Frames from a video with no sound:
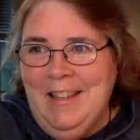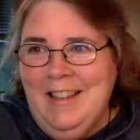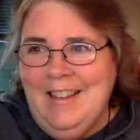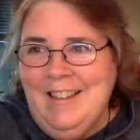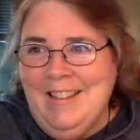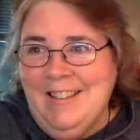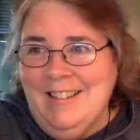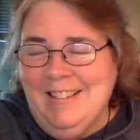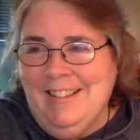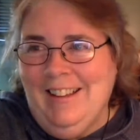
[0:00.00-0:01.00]

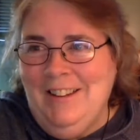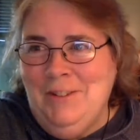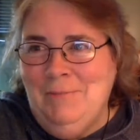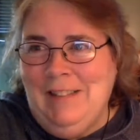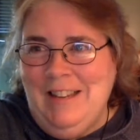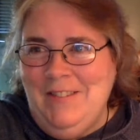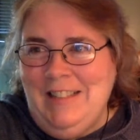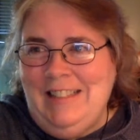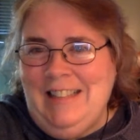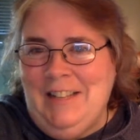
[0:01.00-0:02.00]
I don't blind
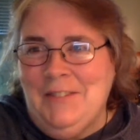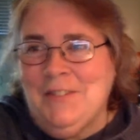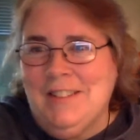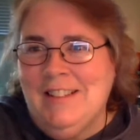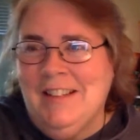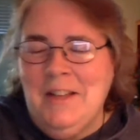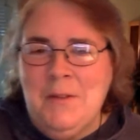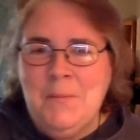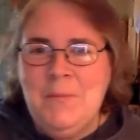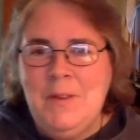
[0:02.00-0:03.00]
myself.
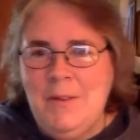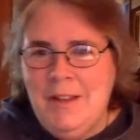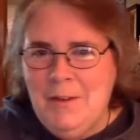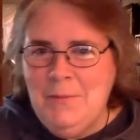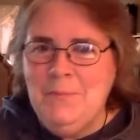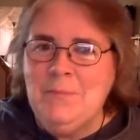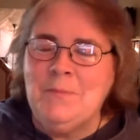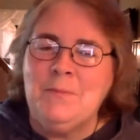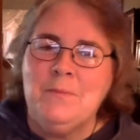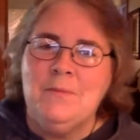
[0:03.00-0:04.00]
There we go.
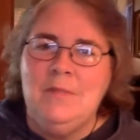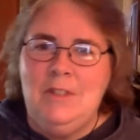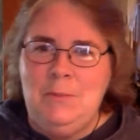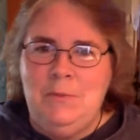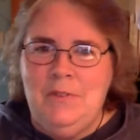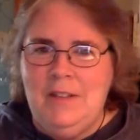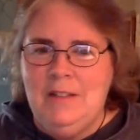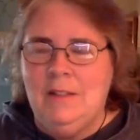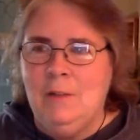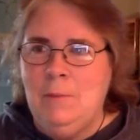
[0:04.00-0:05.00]
Just
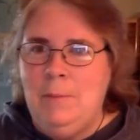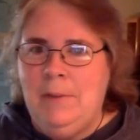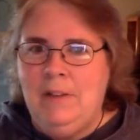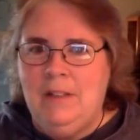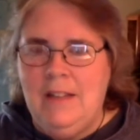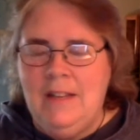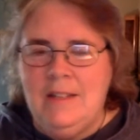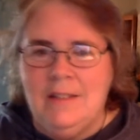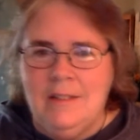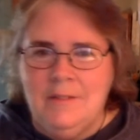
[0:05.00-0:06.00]
provides a little bit better light.